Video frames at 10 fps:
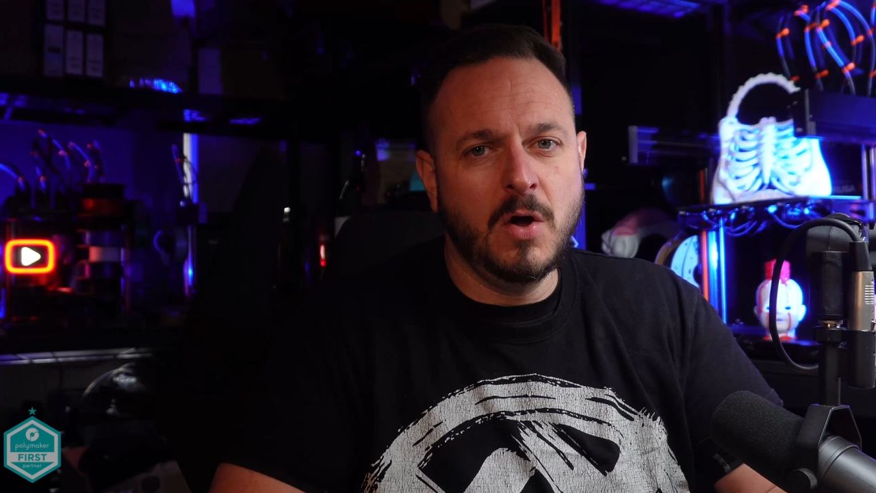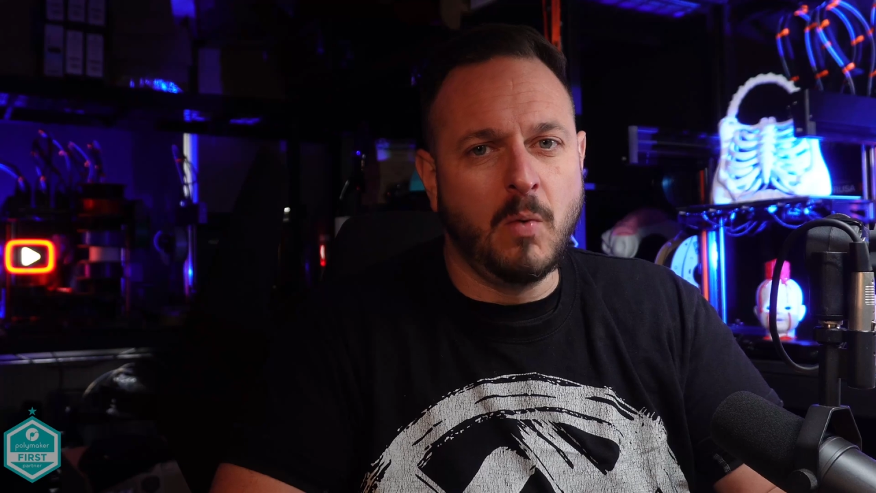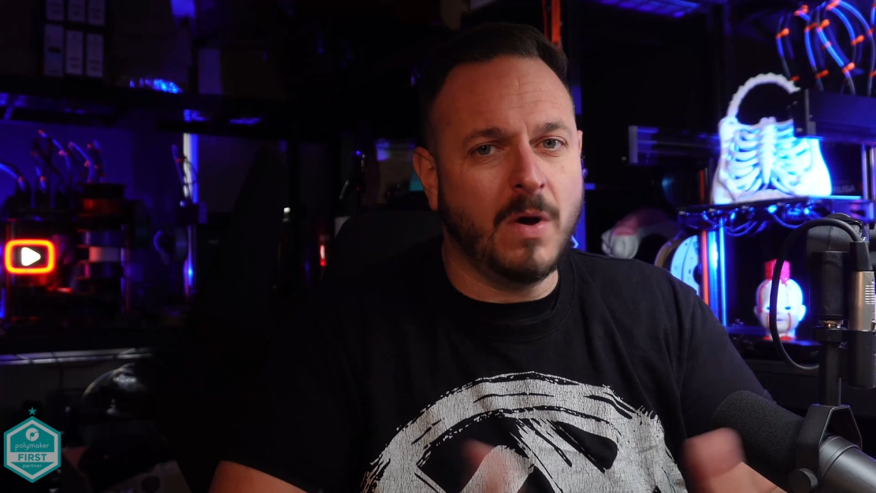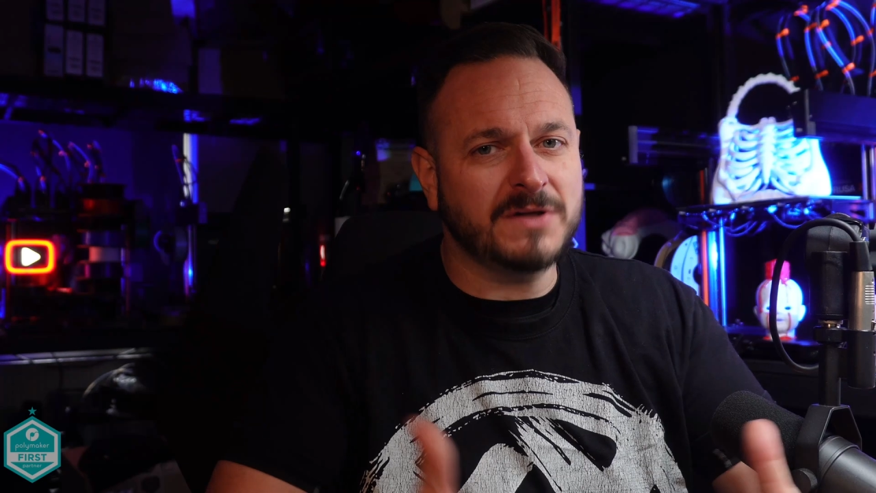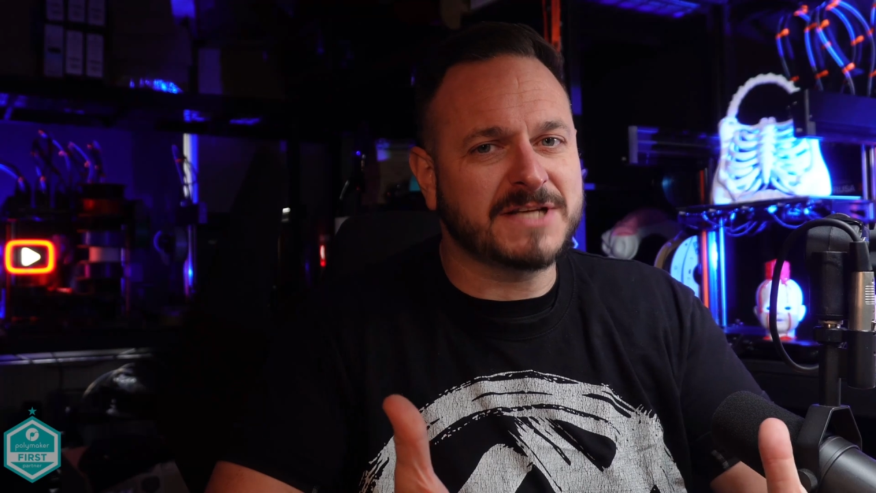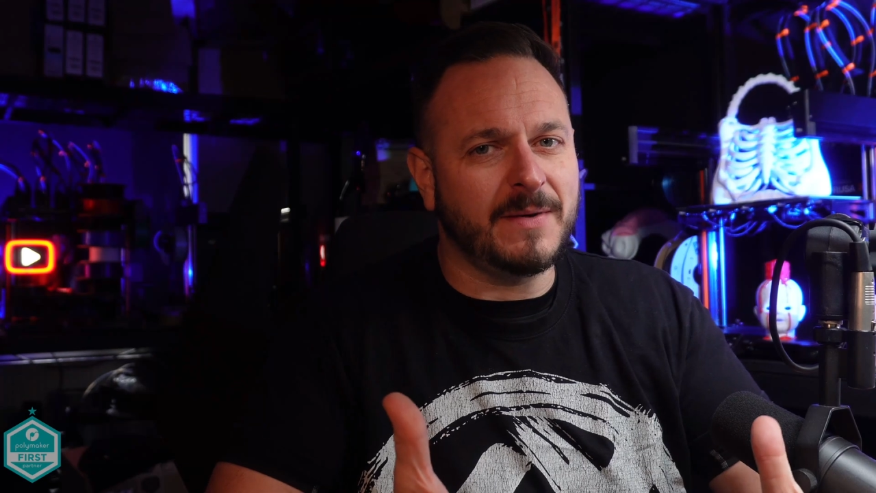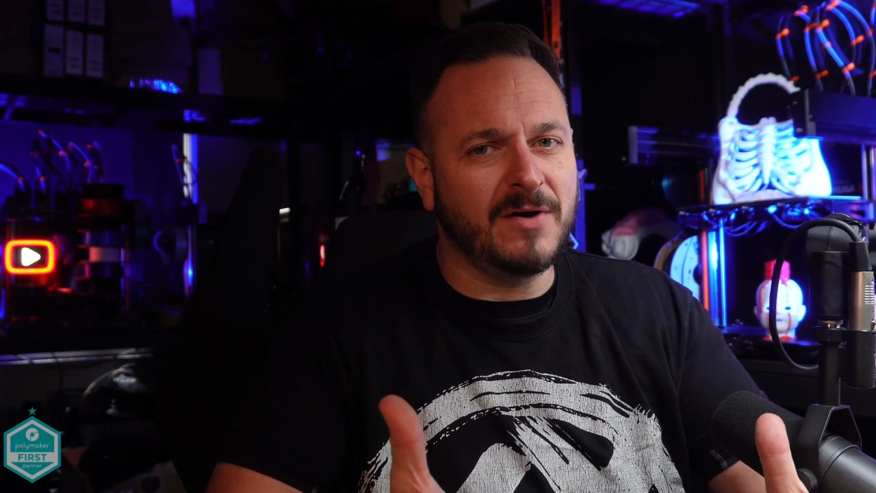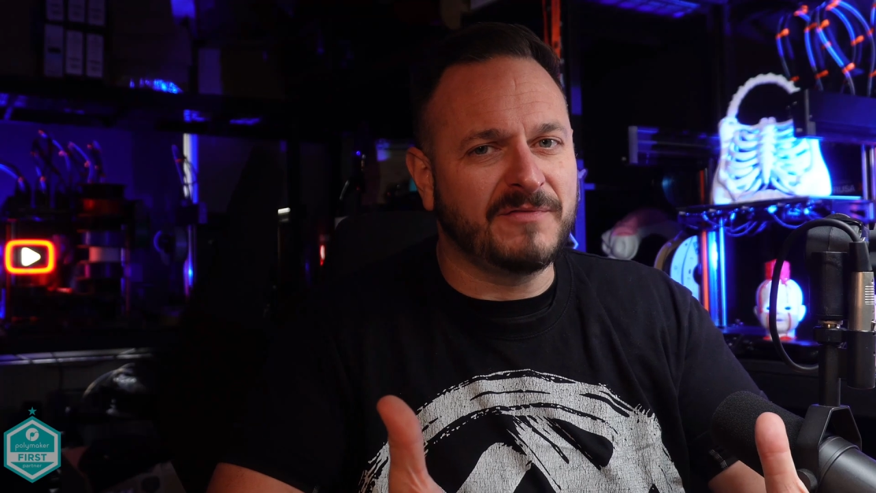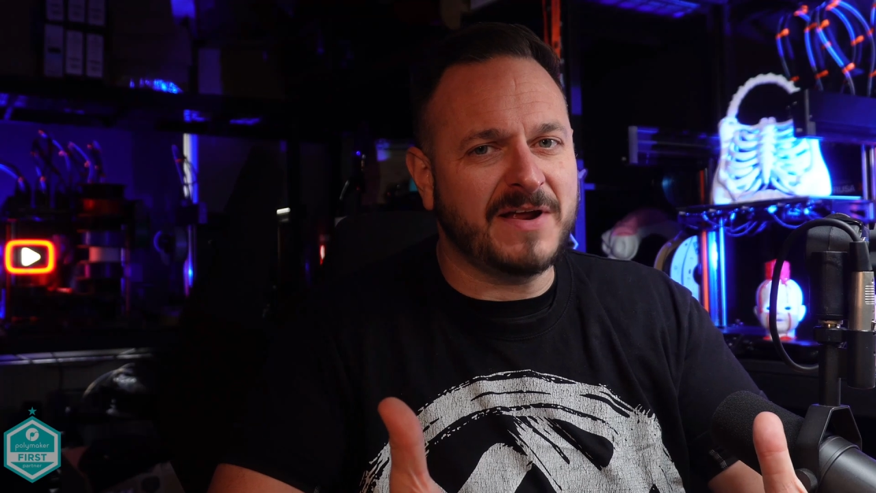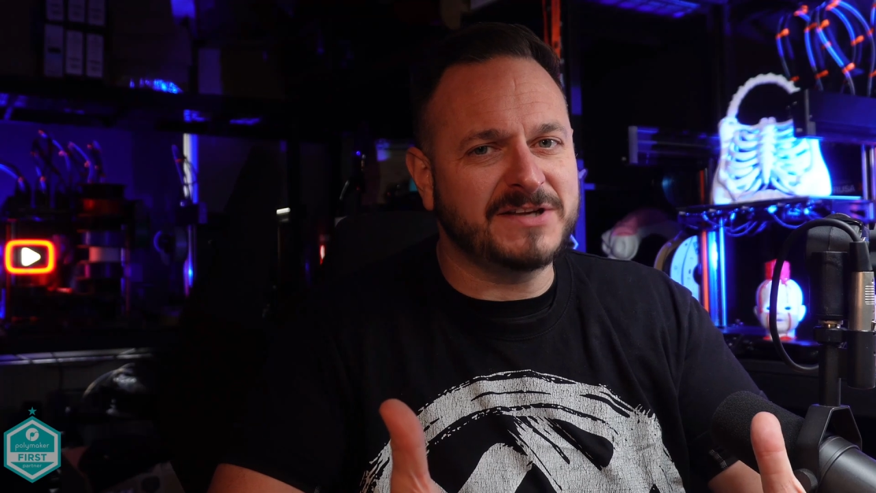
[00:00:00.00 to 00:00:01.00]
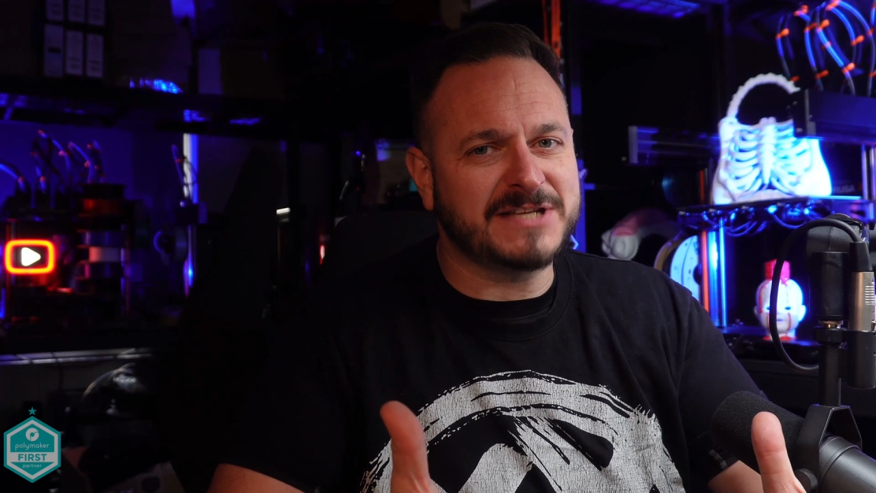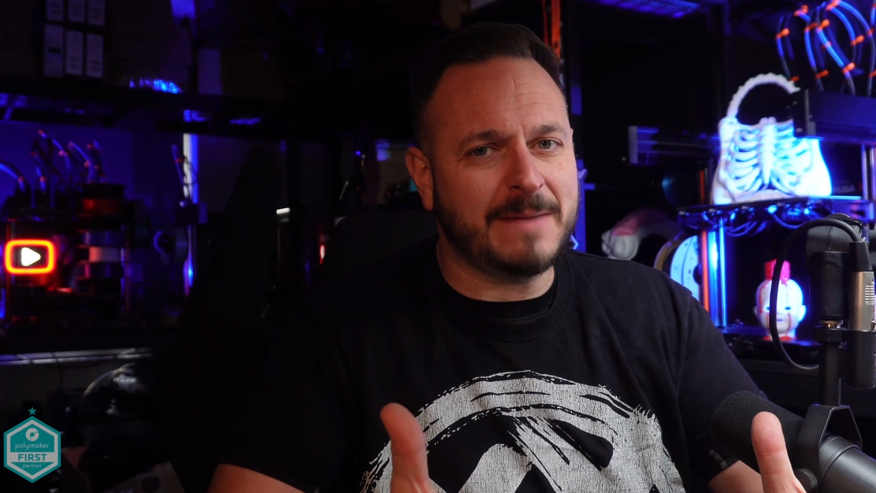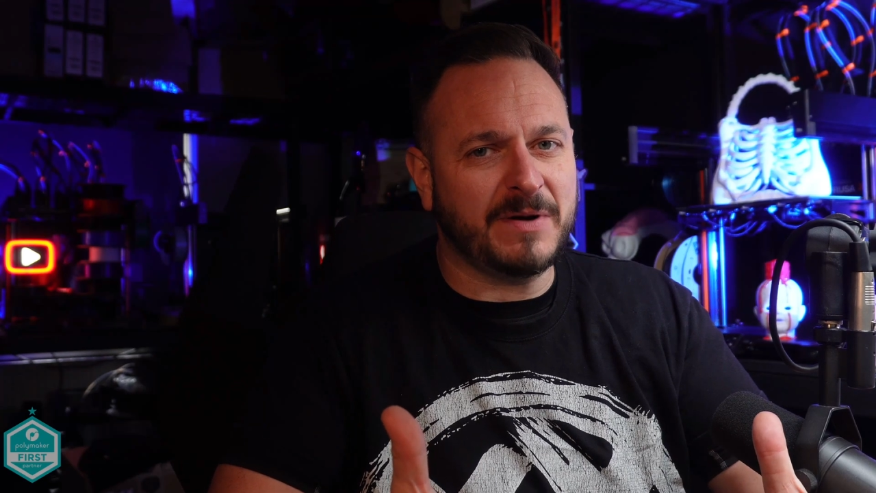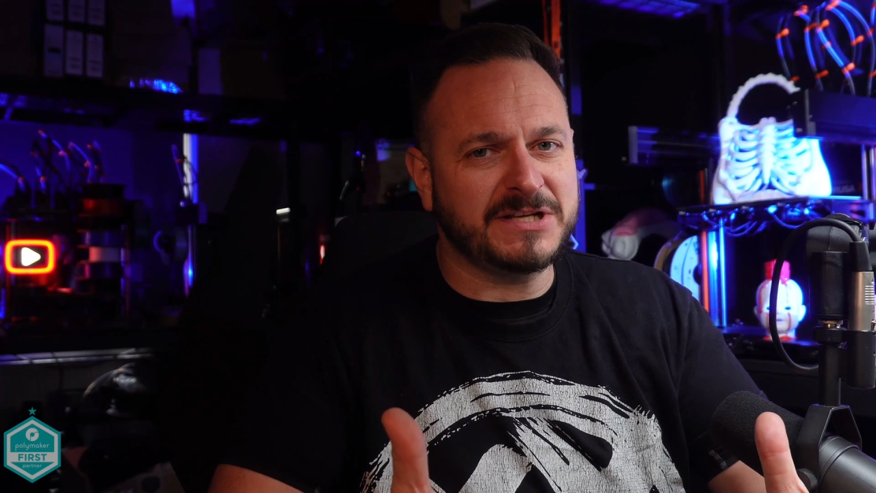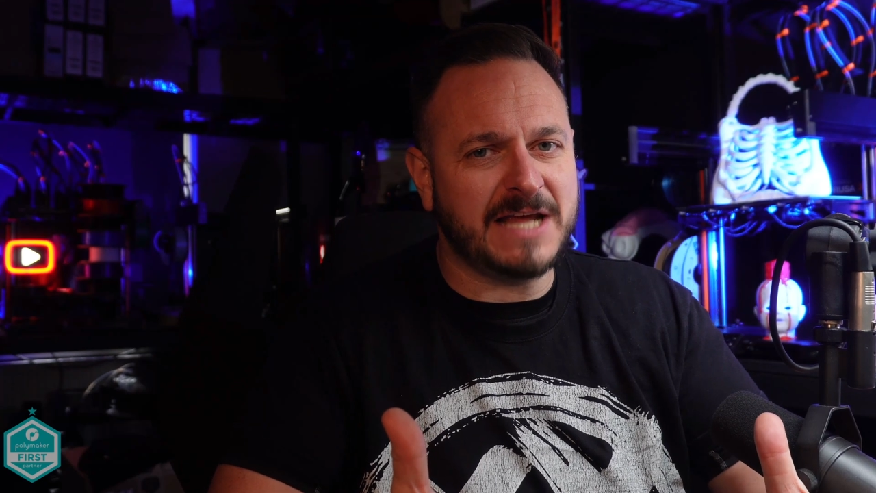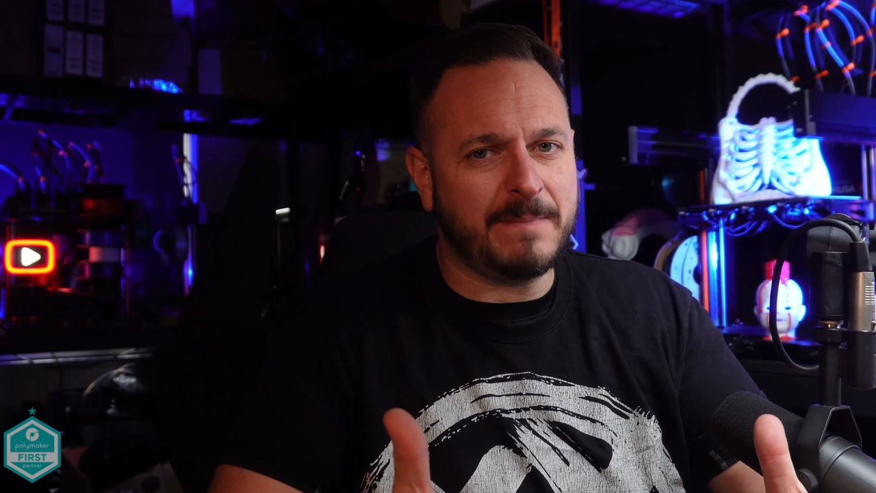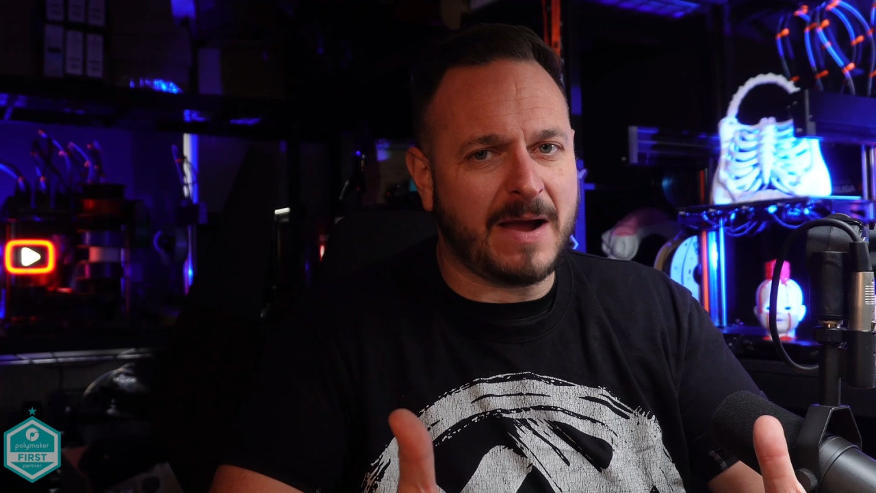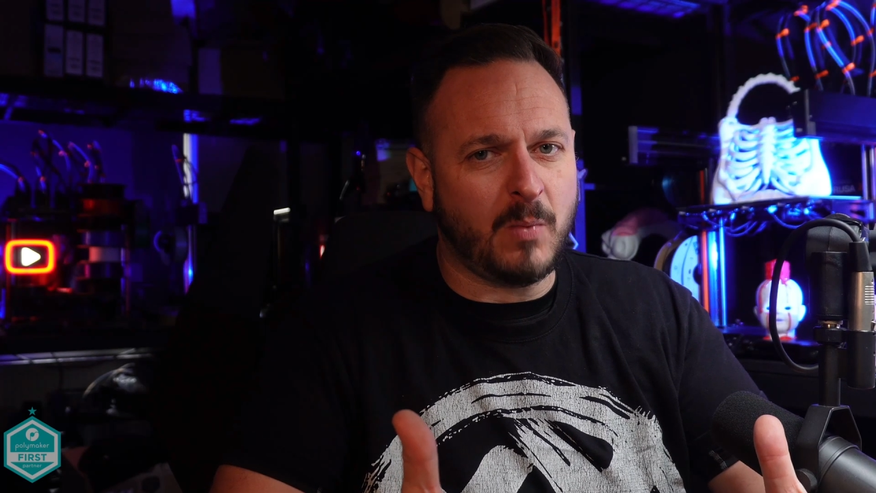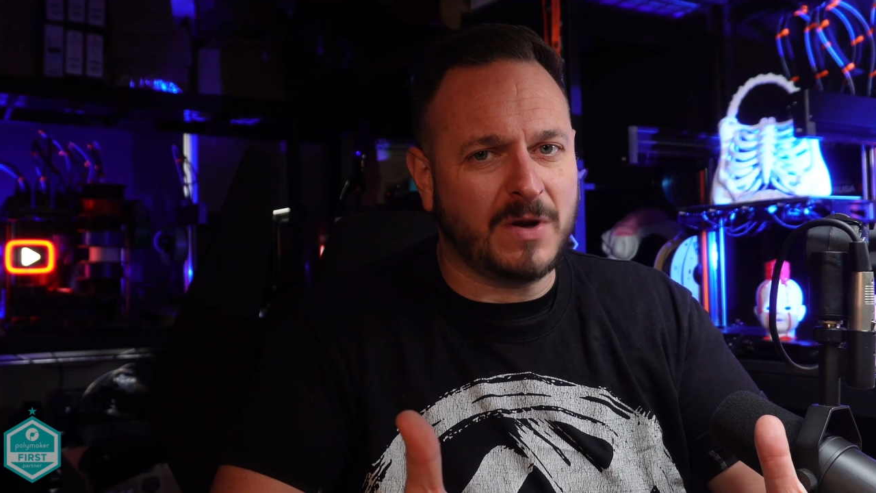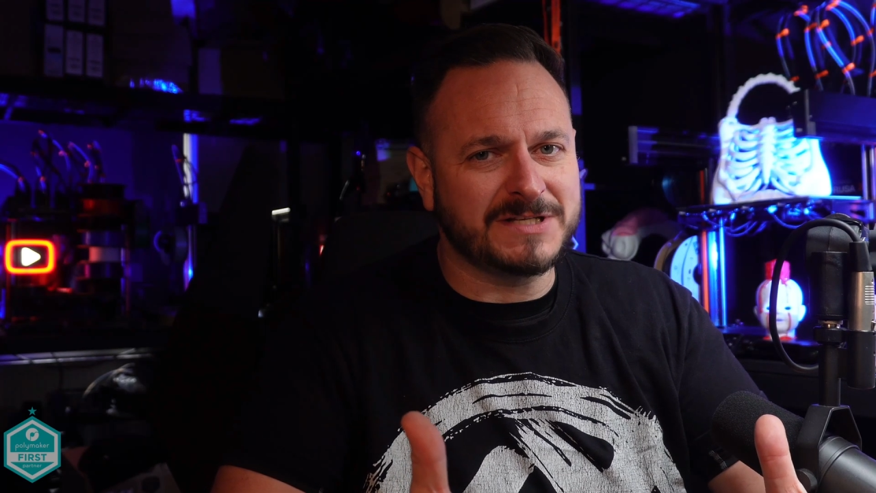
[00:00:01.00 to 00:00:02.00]
What's going on, friends? Sam Prentice here, back
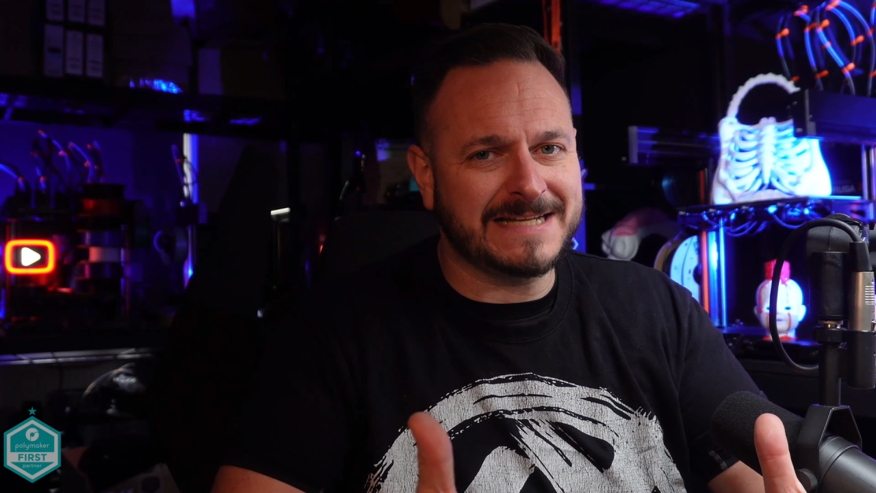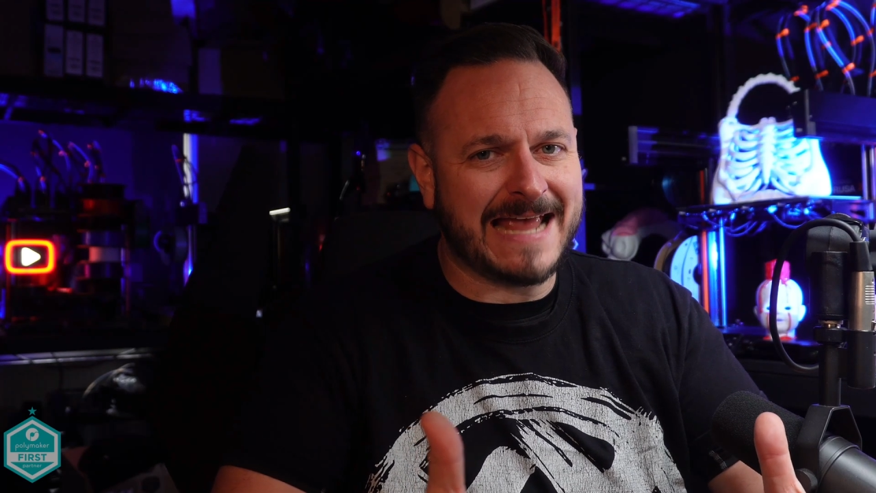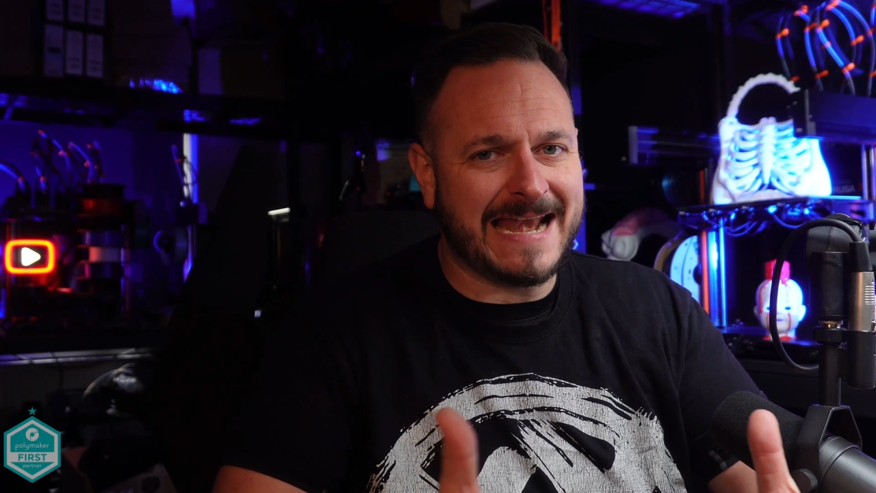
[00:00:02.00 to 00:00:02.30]
once again.